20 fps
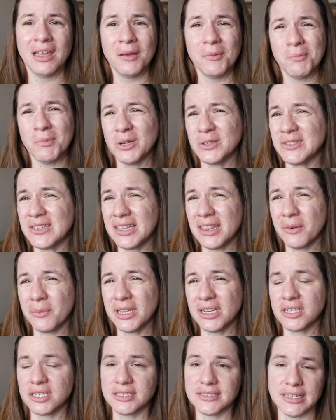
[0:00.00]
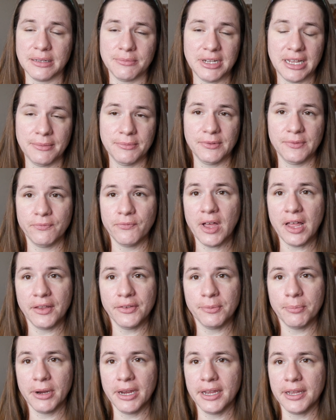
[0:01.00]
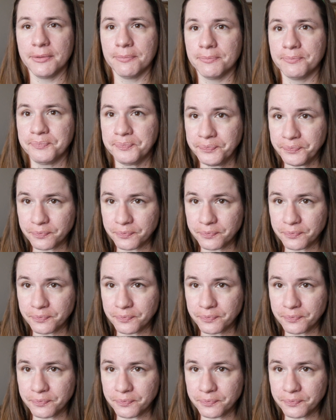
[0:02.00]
mostly the winter, sometimes fall, spring,